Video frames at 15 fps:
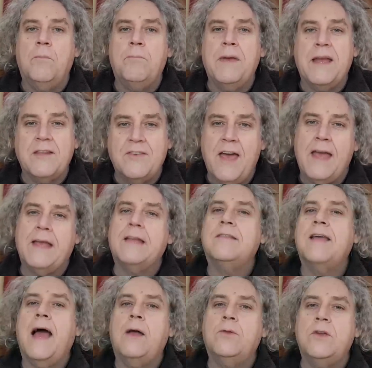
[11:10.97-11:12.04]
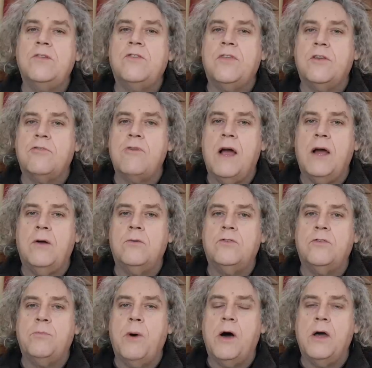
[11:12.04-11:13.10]
being taken down into the
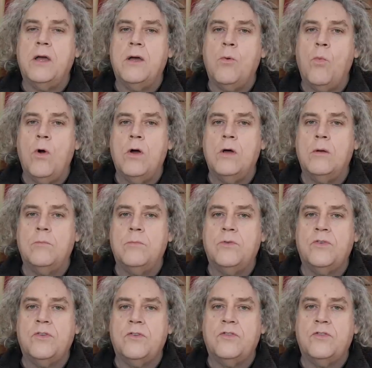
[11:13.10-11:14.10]
ground by worms.